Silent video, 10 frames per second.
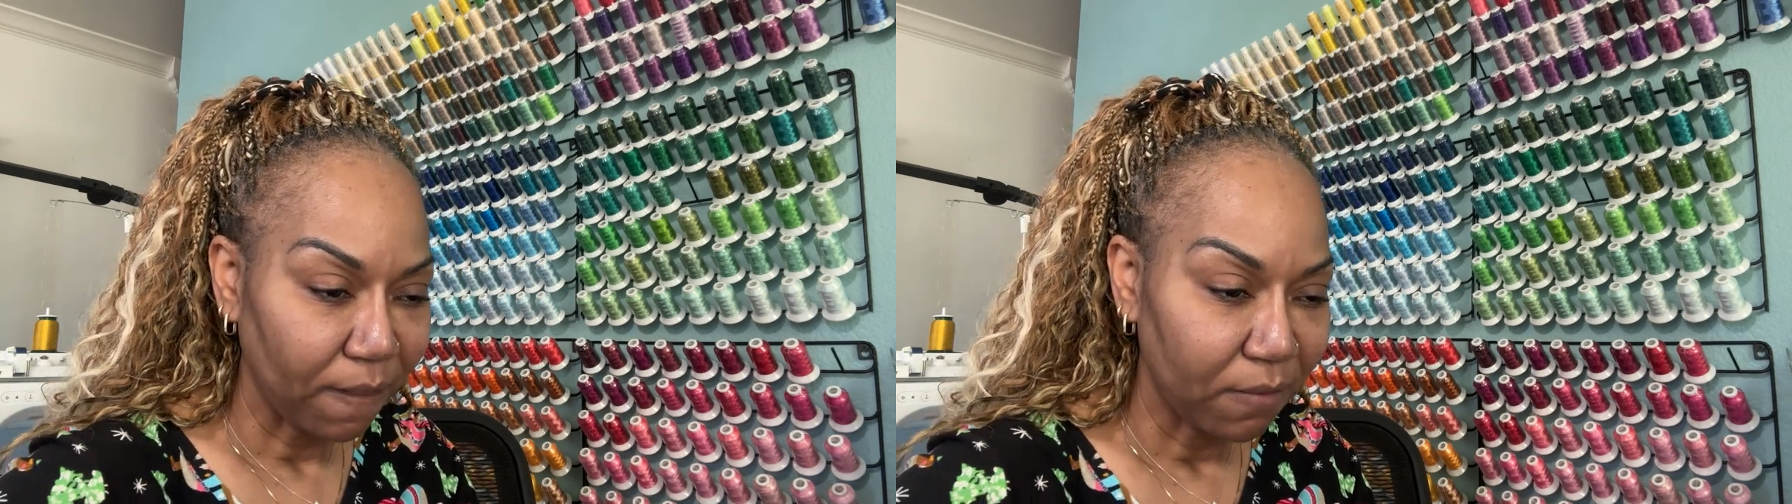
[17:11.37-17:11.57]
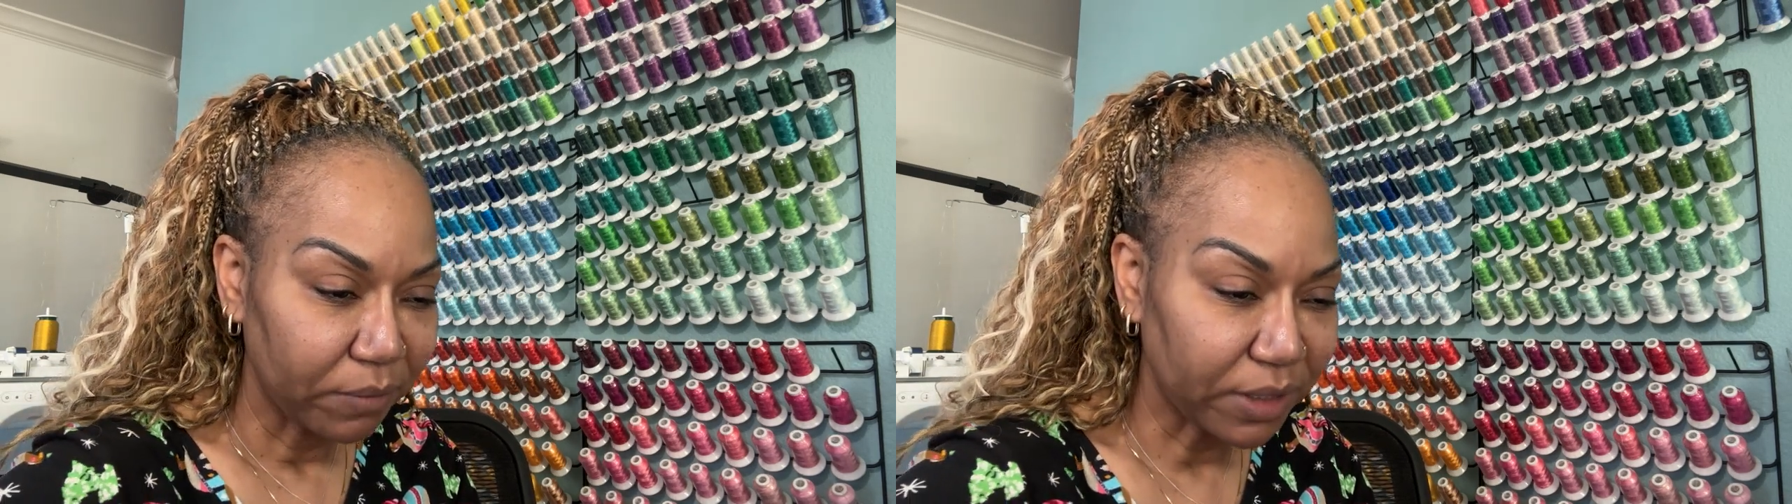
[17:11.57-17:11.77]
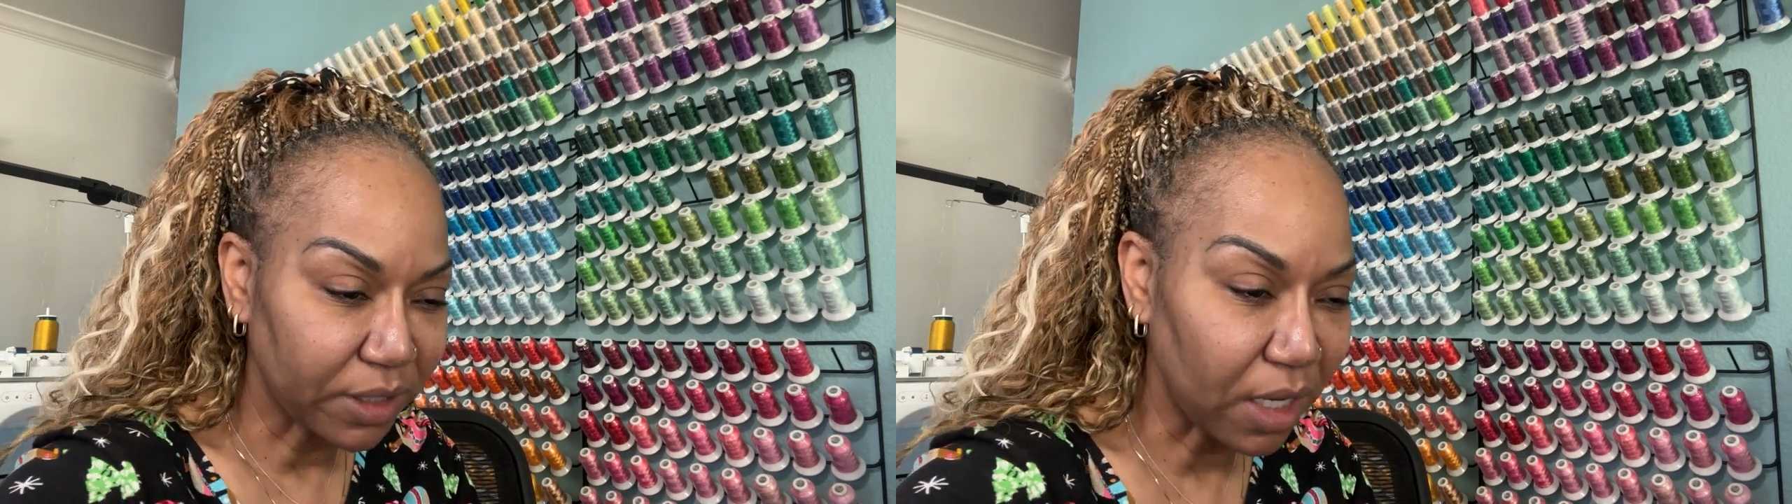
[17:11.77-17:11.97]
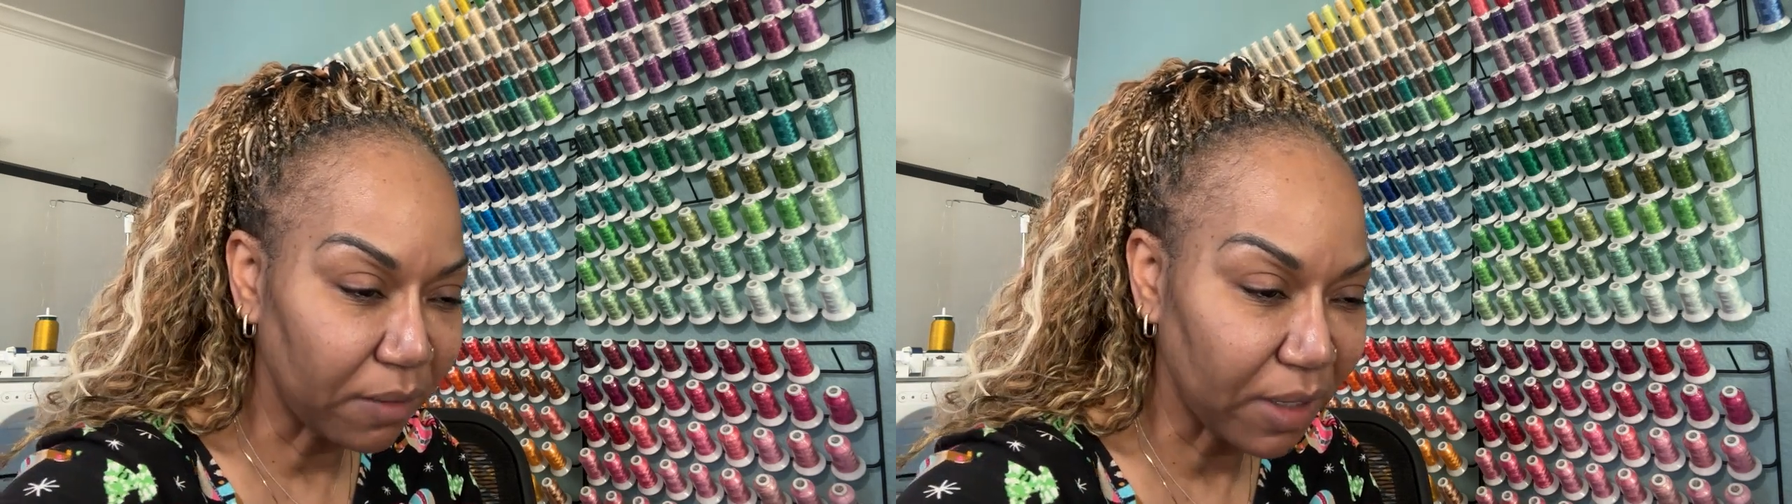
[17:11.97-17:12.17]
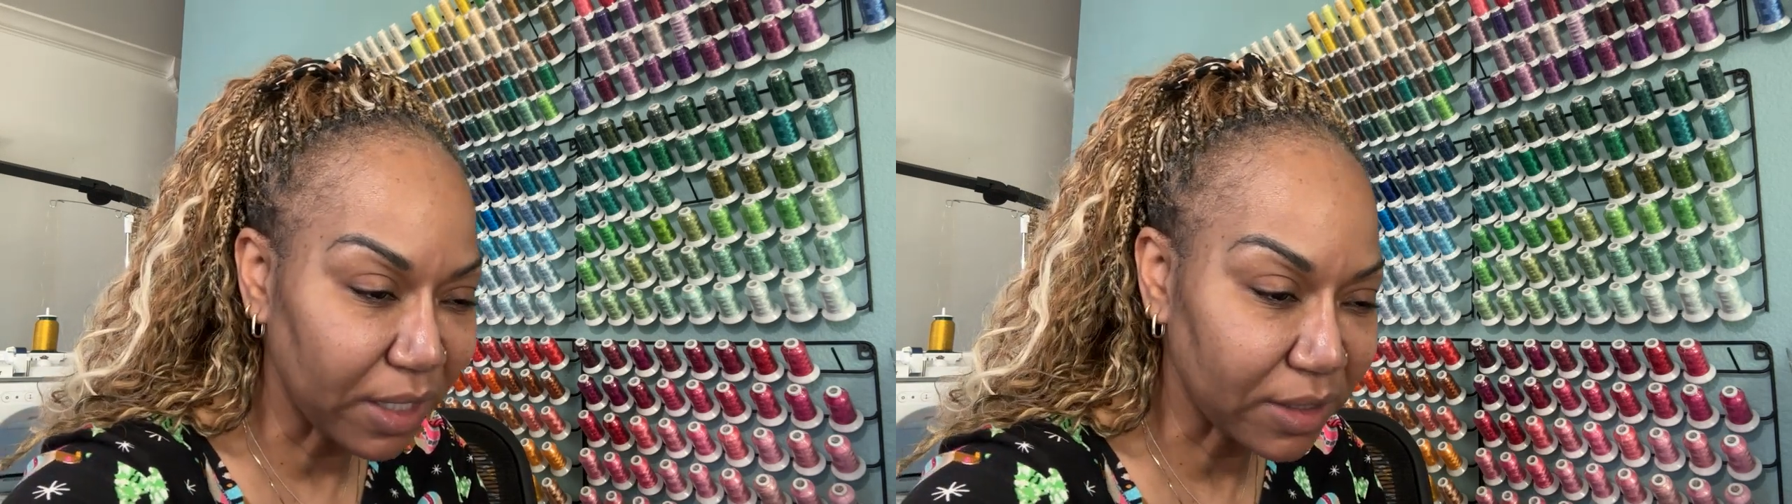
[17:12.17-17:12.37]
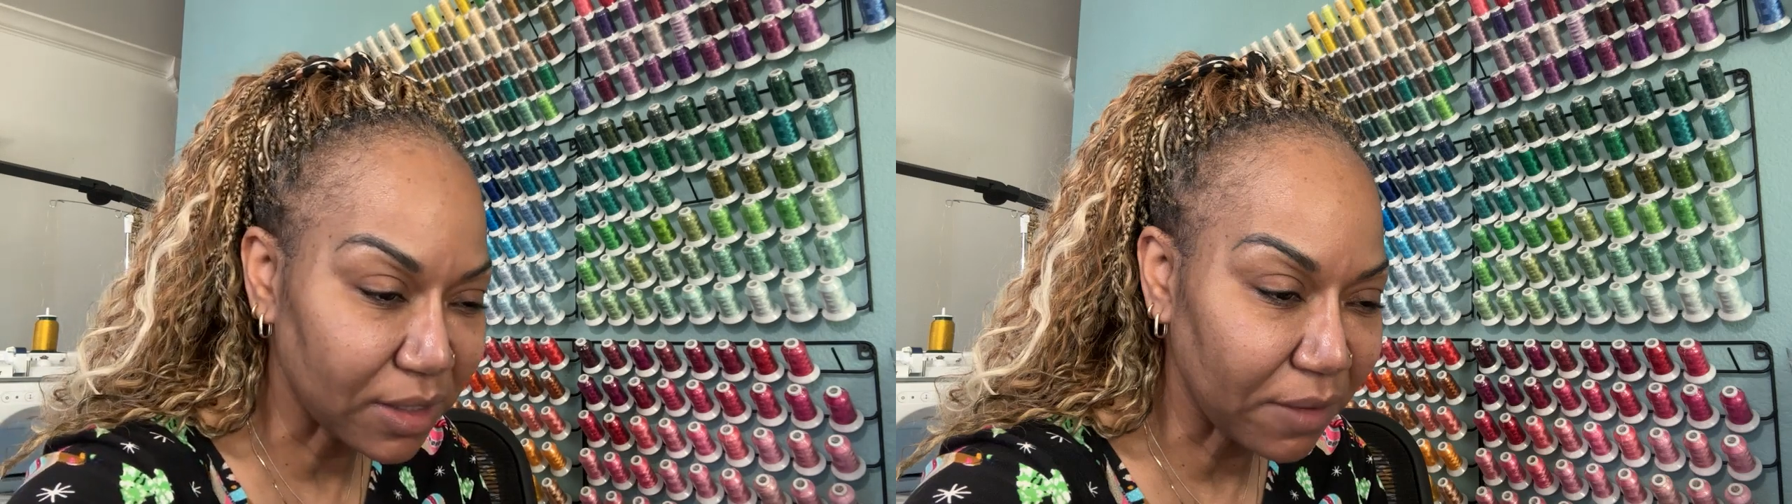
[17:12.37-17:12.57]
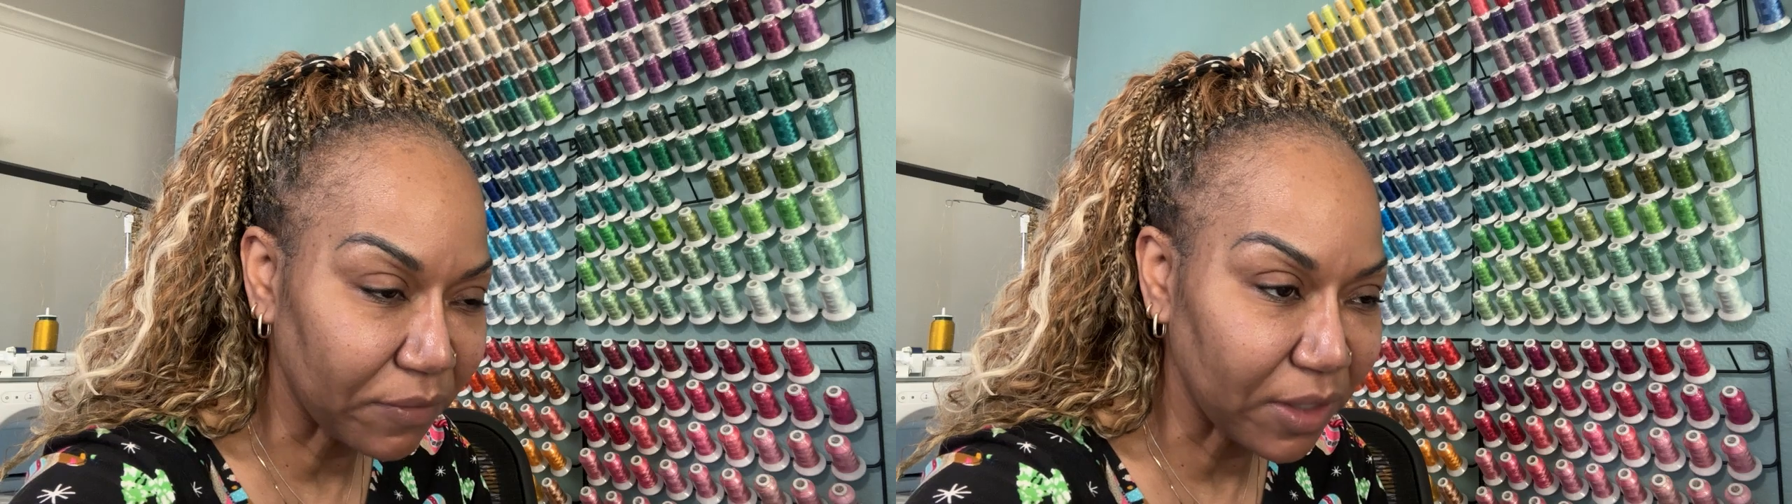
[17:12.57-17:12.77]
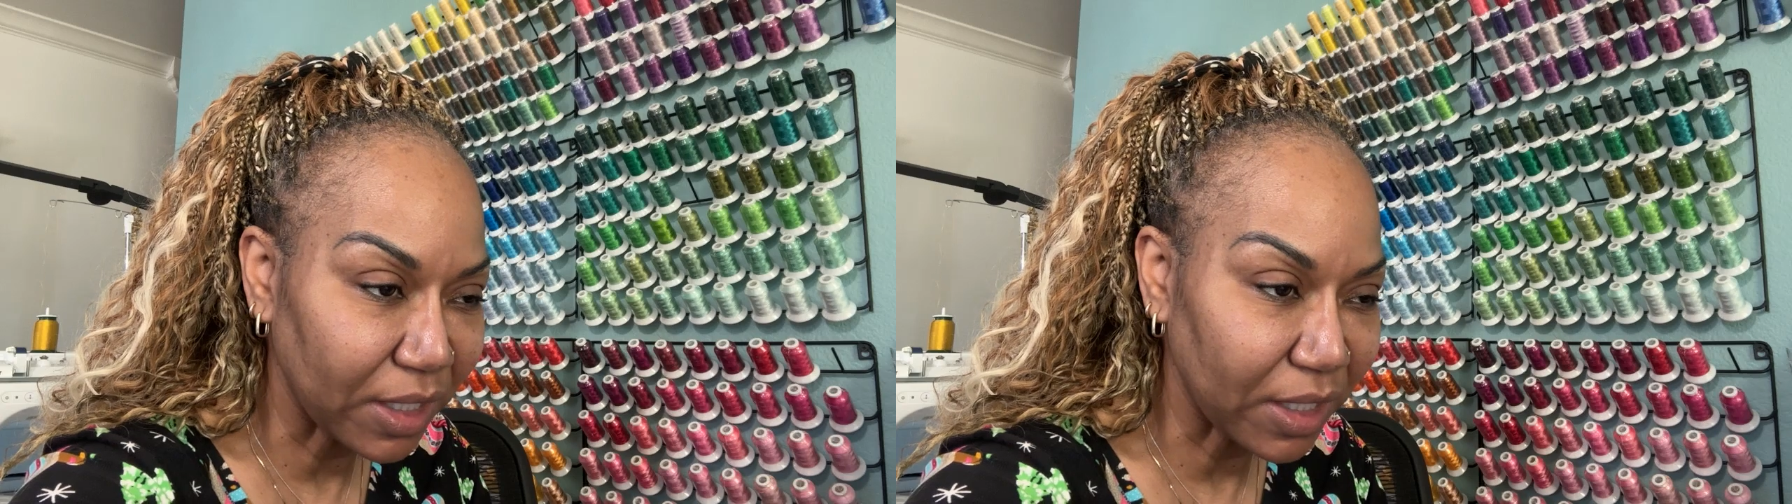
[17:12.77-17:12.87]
But Dime had something.